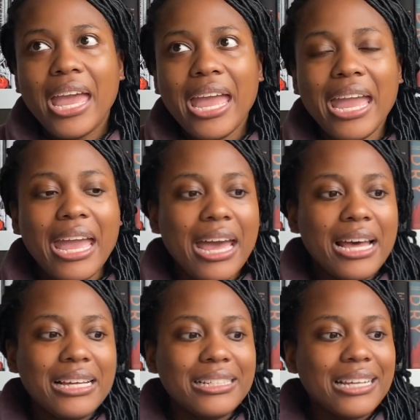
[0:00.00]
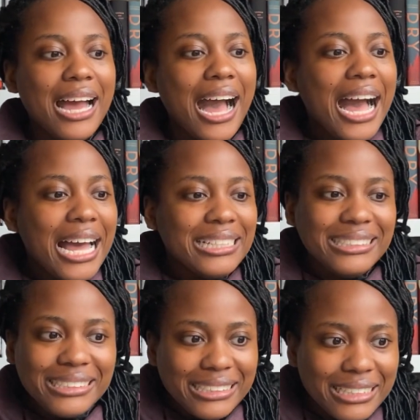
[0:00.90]
And
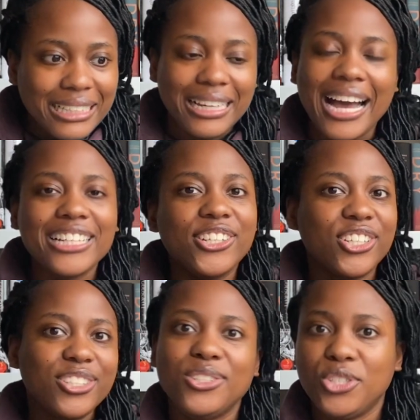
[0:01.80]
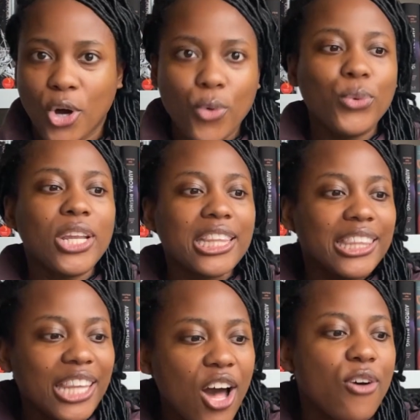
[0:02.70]
I just don't
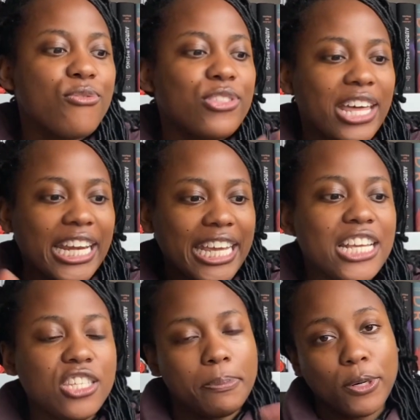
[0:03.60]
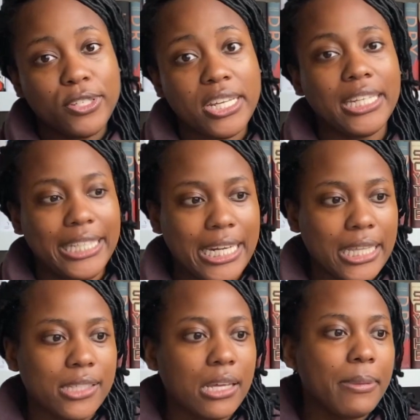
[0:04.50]
love that he is the person leading
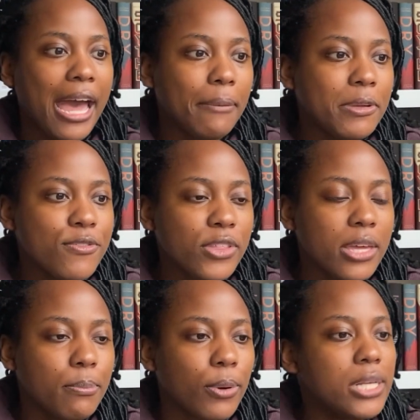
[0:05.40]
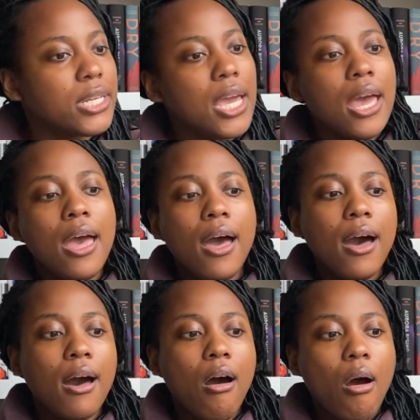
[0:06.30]
this. I'm happy for the imprint
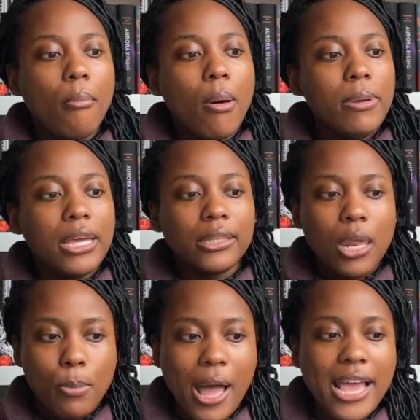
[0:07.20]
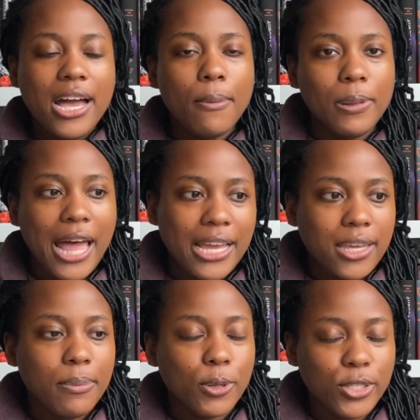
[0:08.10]
being led by a
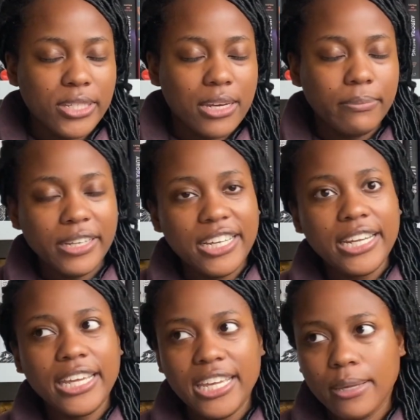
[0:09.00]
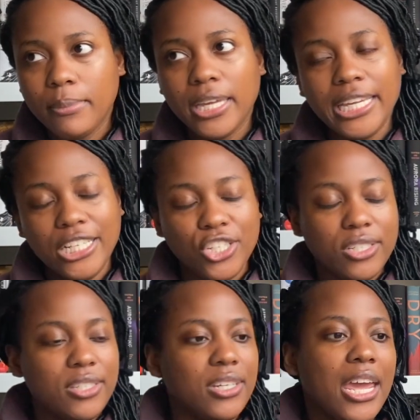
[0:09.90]
Black person, but him, he
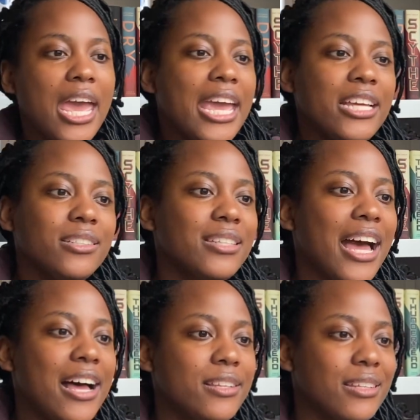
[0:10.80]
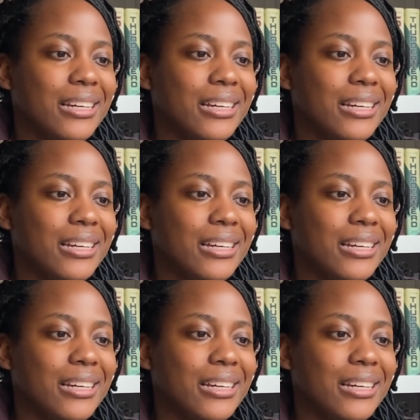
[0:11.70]
just has